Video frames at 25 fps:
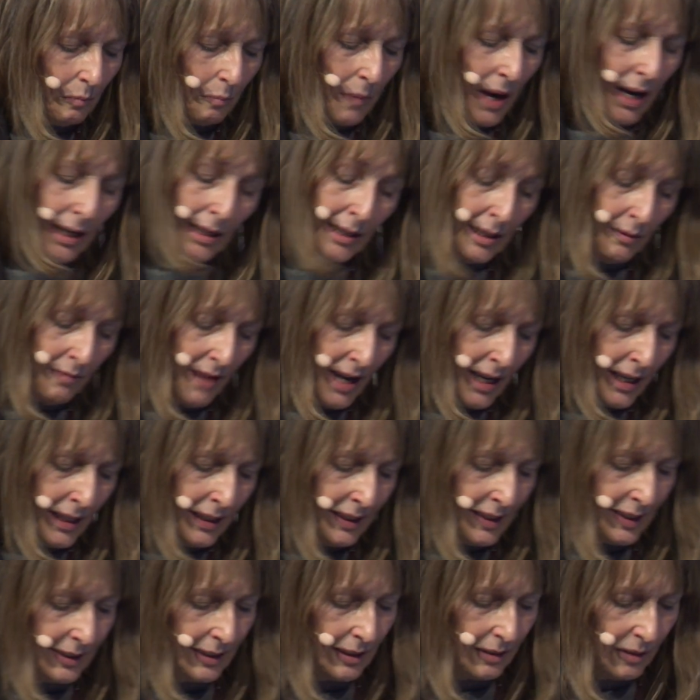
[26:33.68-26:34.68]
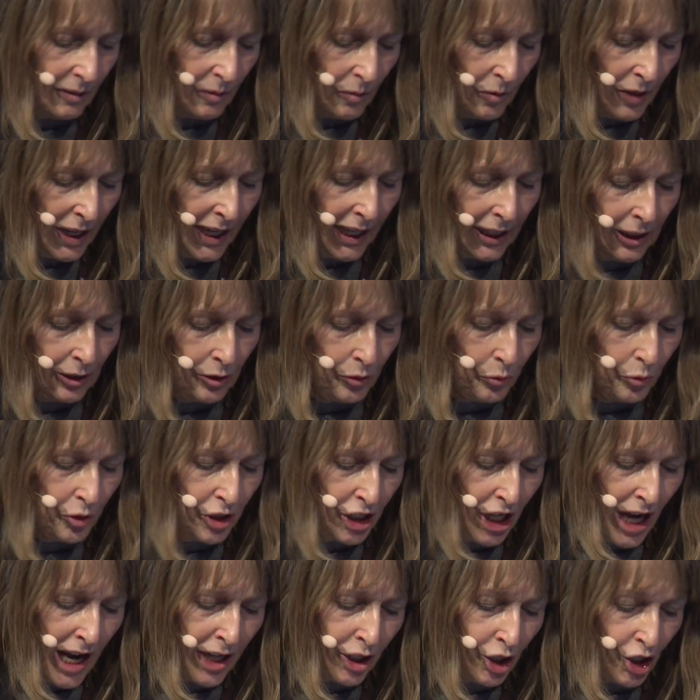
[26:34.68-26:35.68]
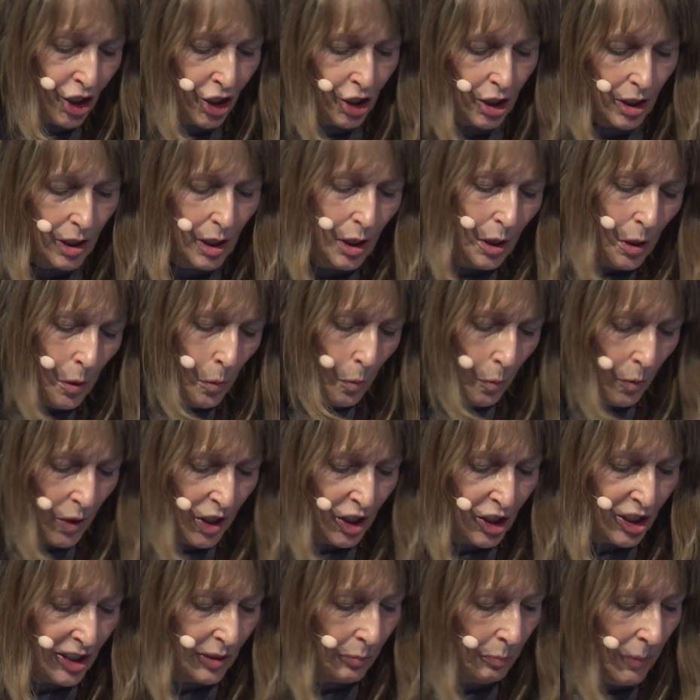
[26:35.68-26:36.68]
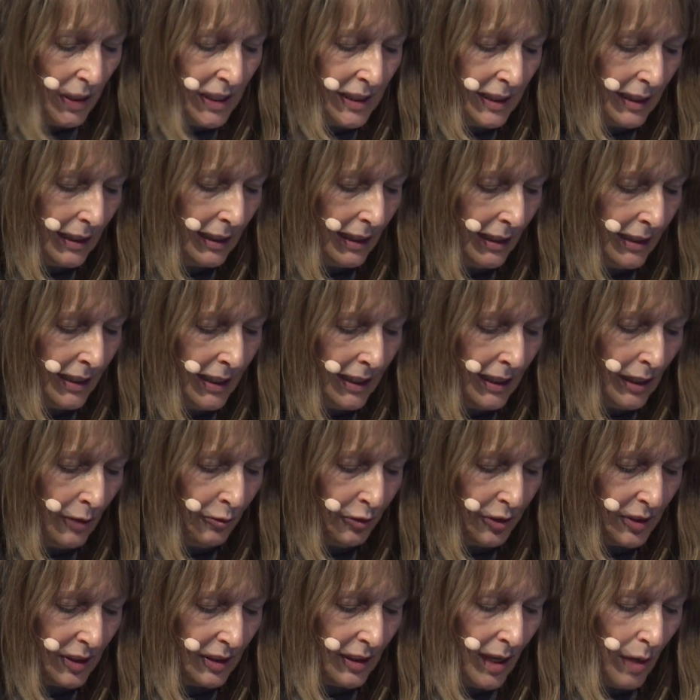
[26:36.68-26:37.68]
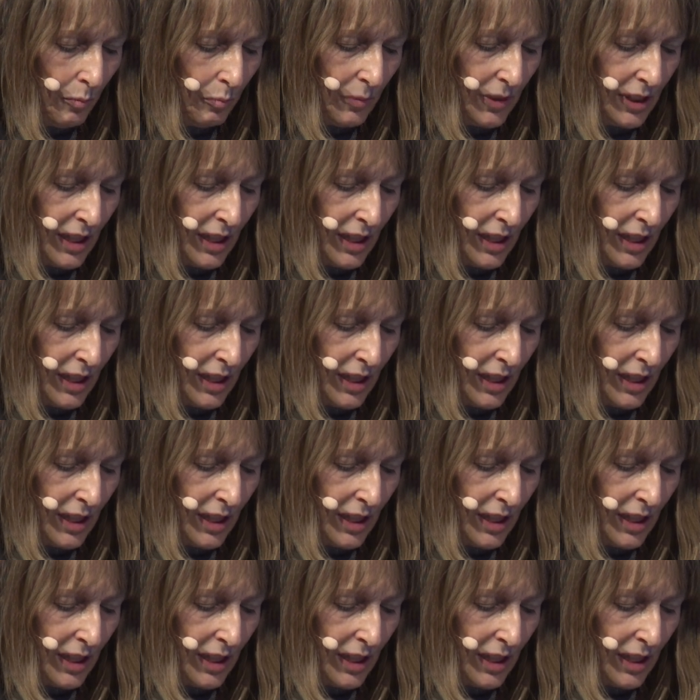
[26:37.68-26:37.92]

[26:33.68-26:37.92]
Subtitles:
by Levi's react to touch, which basically gives them